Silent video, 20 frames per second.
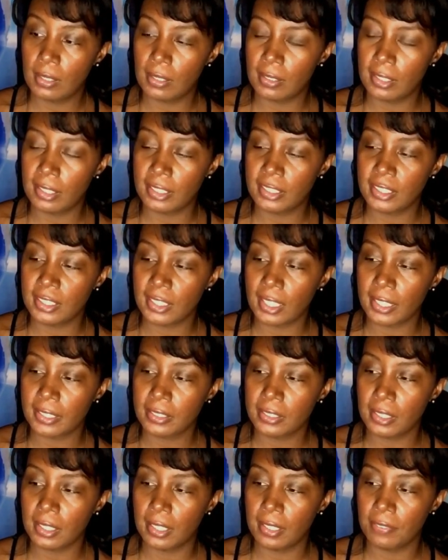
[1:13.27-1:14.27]
the
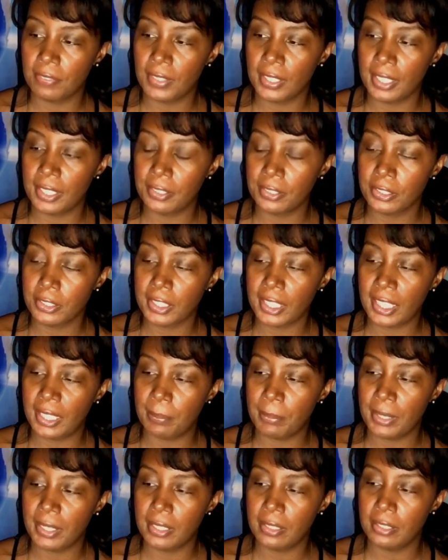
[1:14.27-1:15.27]
sect of the
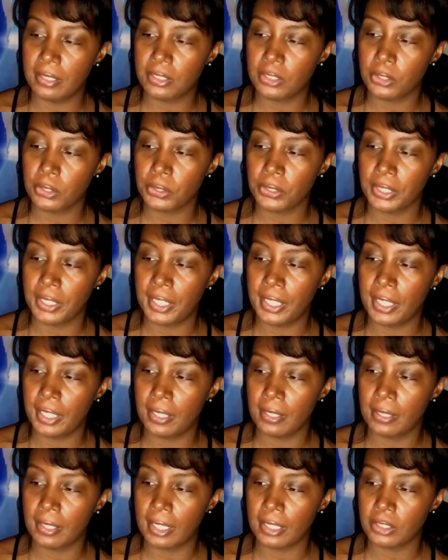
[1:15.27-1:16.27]
entertainment industry
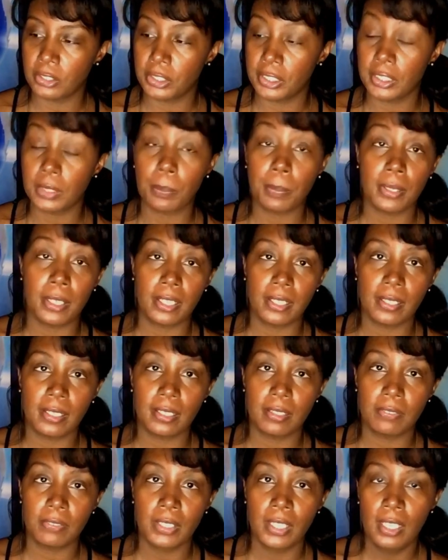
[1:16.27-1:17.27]
that she's part
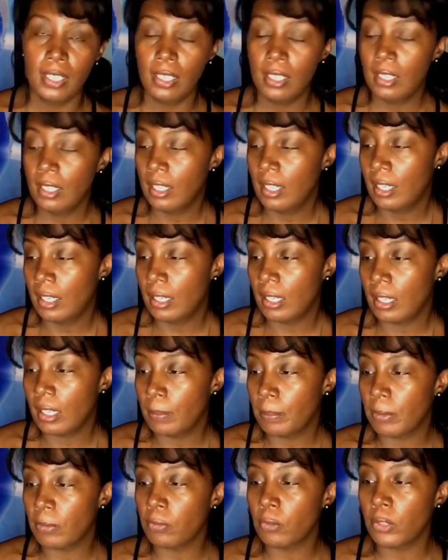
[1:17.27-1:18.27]
of.
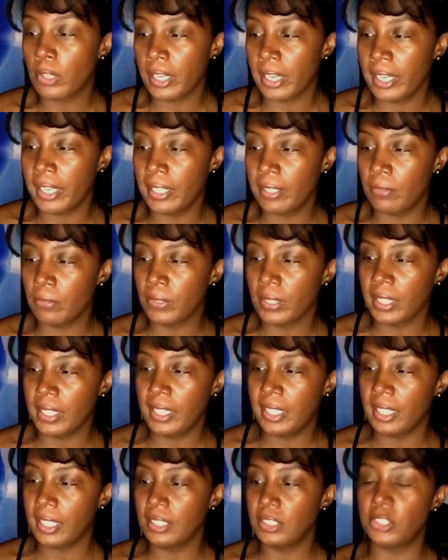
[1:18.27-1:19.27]
Before I really
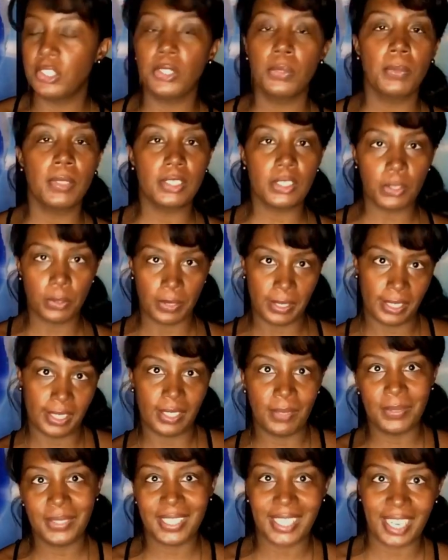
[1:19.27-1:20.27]
get into what's going
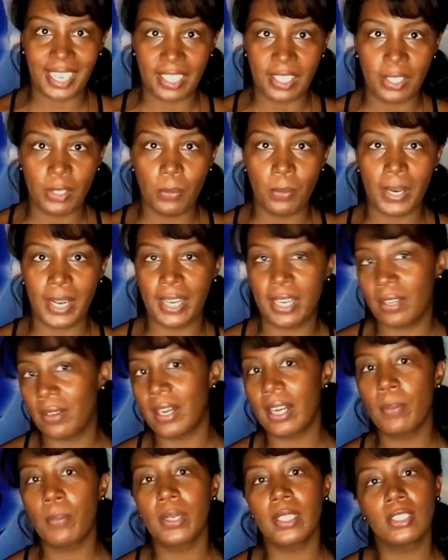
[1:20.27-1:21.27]
on with Katie Wow,
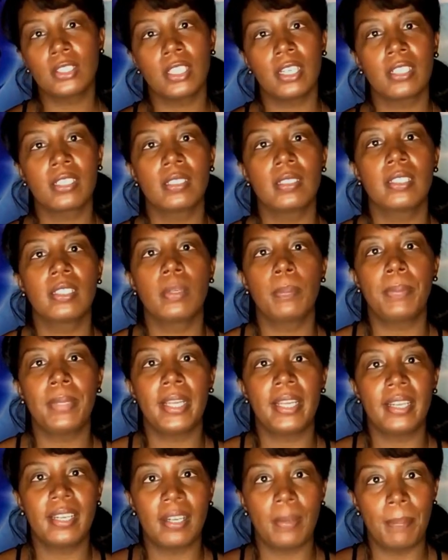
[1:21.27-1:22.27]
I want to talk a little
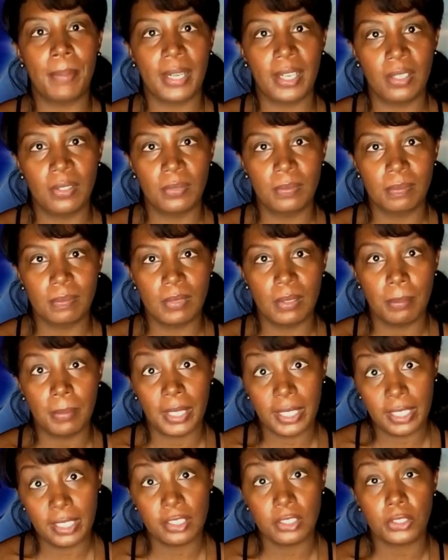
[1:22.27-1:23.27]
bit about
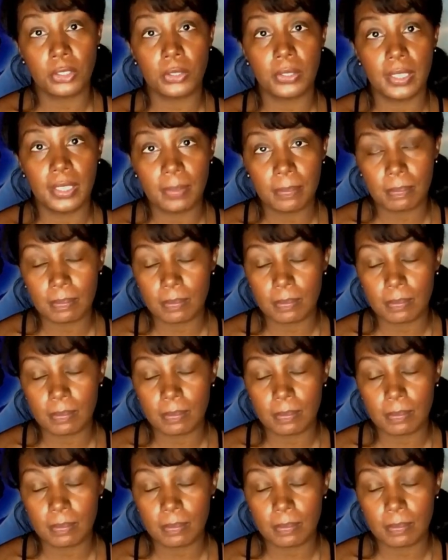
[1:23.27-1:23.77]
my history